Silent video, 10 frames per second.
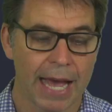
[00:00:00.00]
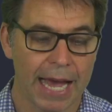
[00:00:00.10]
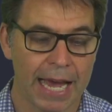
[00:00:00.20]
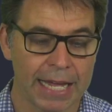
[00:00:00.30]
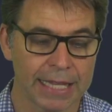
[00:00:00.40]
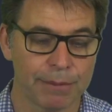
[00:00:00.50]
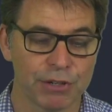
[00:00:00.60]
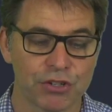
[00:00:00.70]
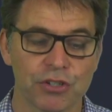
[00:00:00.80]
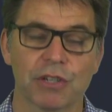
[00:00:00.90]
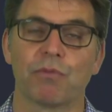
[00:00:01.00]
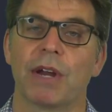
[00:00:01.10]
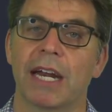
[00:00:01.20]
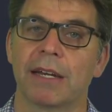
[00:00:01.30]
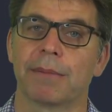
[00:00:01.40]
And then we choose a
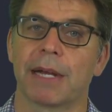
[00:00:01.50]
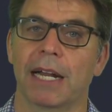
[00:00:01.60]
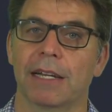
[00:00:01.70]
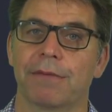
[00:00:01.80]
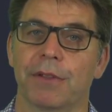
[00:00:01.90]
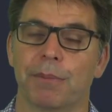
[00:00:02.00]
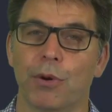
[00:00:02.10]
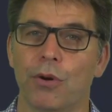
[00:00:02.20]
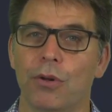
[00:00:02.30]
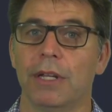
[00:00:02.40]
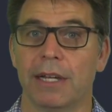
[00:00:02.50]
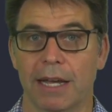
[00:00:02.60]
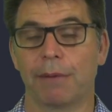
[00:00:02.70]
random color for the ball,